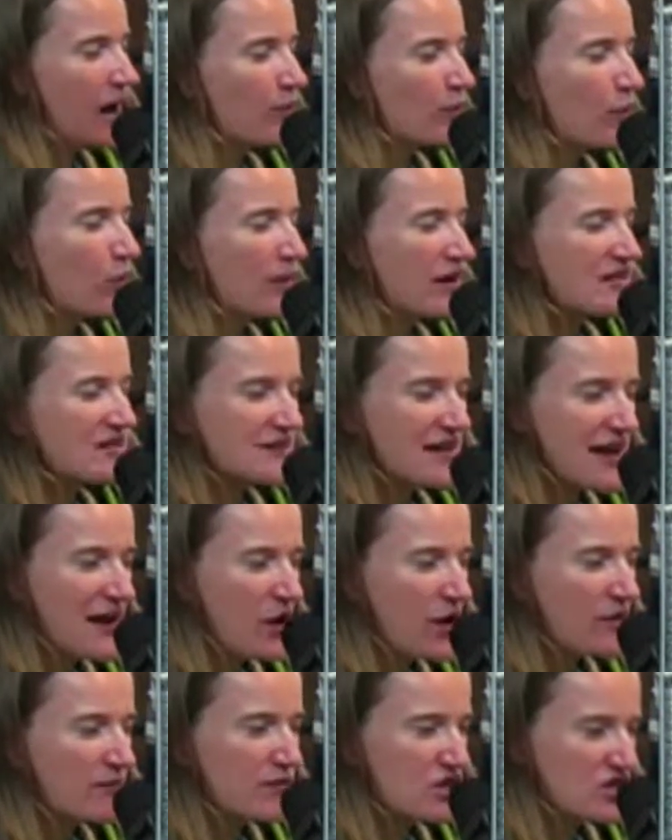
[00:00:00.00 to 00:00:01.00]
We say
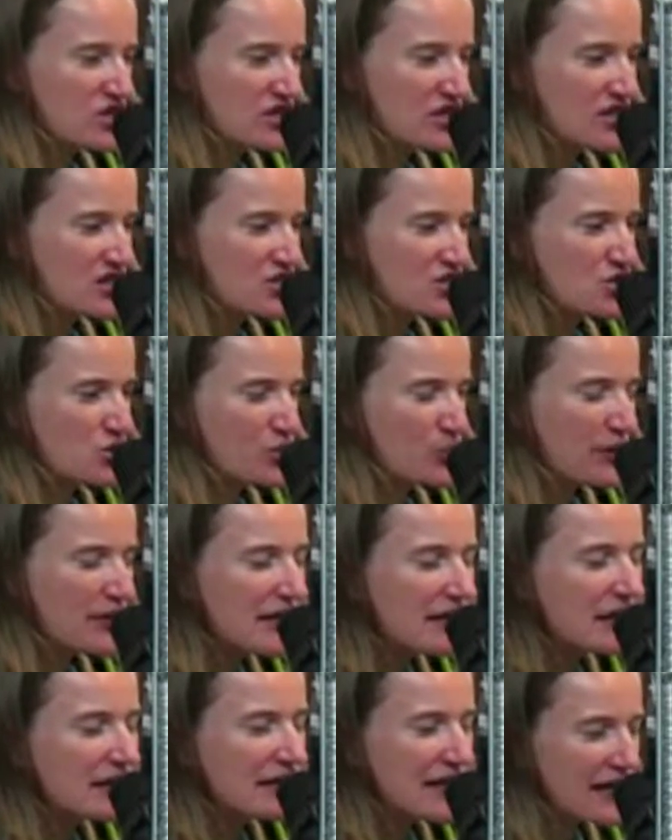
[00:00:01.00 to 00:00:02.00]
our mission is to
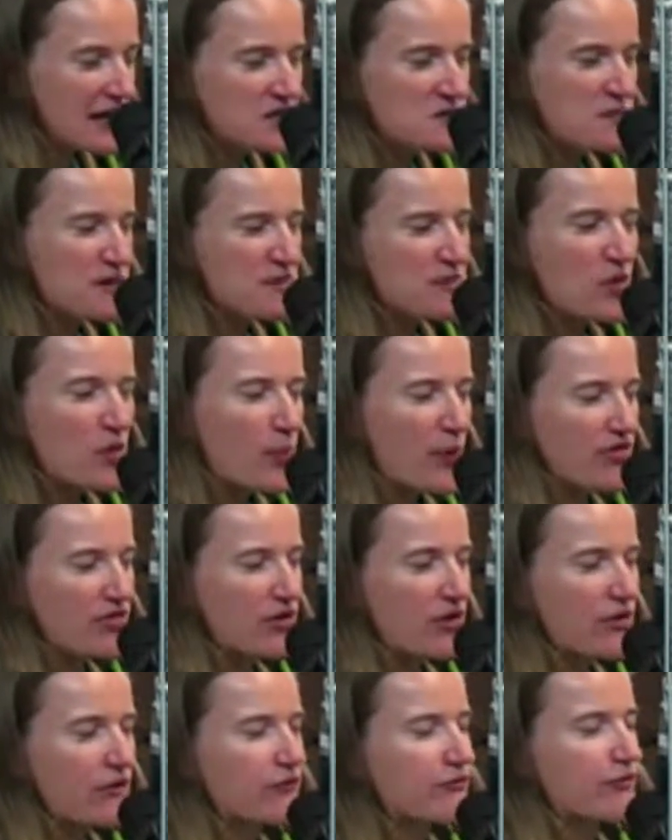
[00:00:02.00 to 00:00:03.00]
reconnect people with
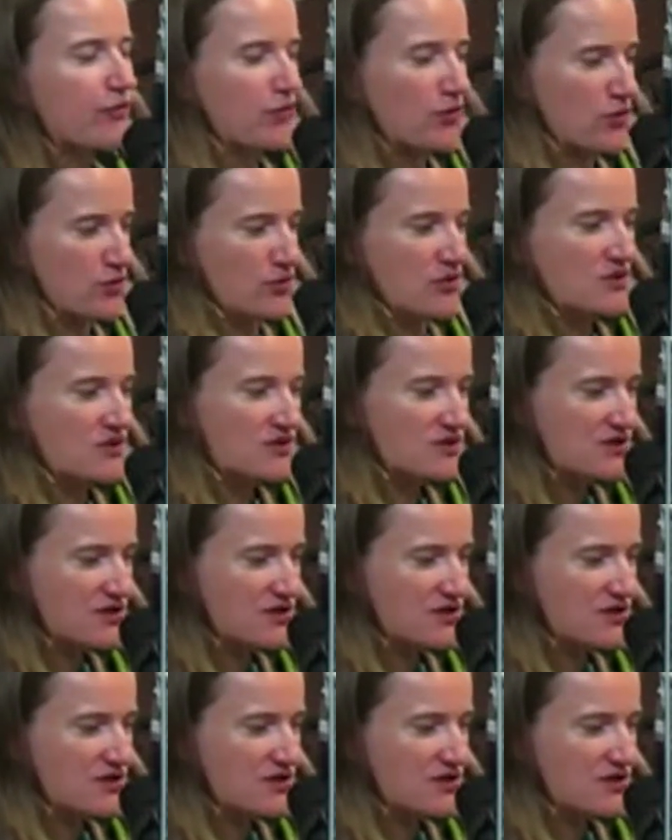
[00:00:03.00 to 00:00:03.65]
their food.